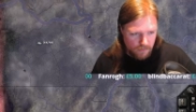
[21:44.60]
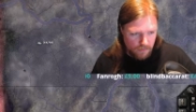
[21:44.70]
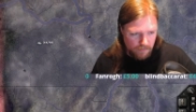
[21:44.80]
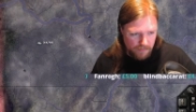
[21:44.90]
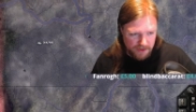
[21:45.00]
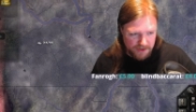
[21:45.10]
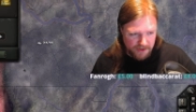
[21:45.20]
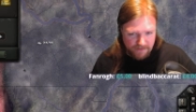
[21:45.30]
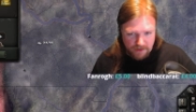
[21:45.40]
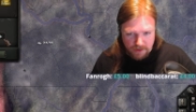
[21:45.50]
Plus they're
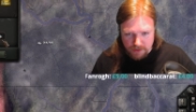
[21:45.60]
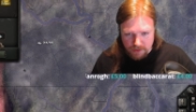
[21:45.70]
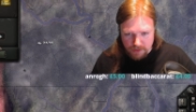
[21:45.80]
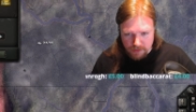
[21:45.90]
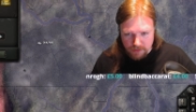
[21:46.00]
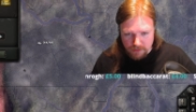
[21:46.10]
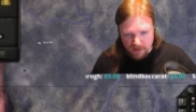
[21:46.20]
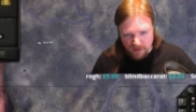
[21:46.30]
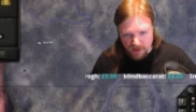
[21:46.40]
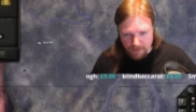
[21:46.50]
faster,
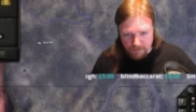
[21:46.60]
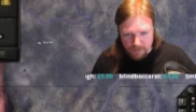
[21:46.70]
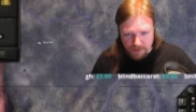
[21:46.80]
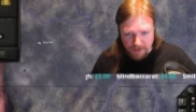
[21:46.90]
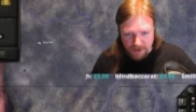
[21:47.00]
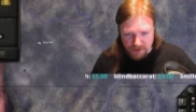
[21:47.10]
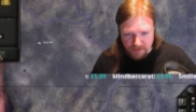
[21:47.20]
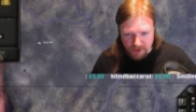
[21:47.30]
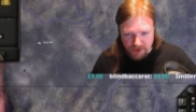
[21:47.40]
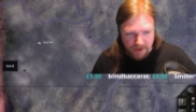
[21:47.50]
though that doesn't matter so
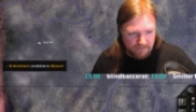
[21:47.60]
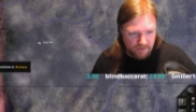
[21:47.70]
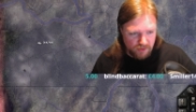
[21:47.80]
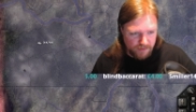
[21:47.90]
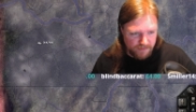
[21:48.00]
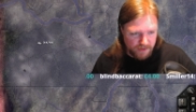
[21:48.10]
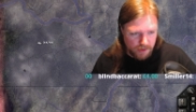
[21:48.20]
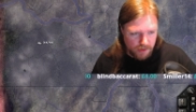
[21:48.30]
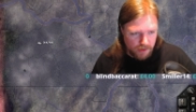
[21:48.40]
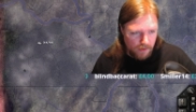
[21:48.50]
much in infantry
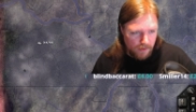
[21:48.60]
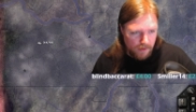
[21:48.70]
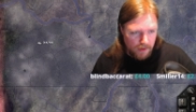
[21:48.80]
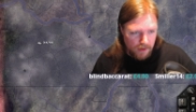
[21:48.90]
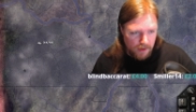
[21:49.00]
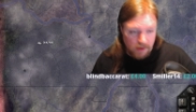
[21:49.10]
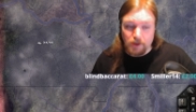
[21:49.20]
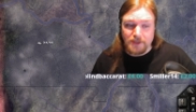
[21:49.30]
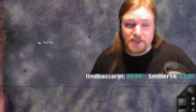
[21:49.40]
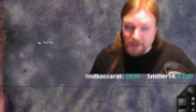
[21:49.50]
divisions. In the
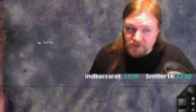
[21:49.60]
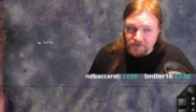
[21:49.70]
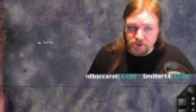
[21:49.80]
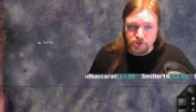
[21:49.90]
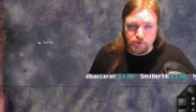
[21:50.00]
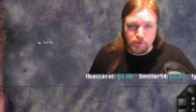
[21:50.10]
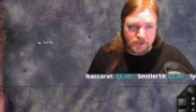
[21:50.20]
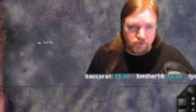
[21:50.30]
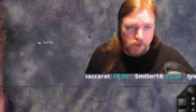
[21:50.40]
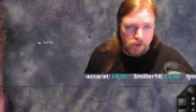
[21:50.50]
light tank divisions it will
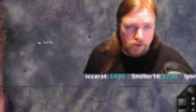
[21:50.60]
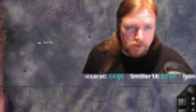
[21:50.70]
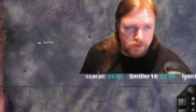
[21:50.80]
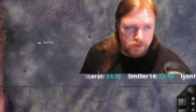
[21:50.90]
matter a lot.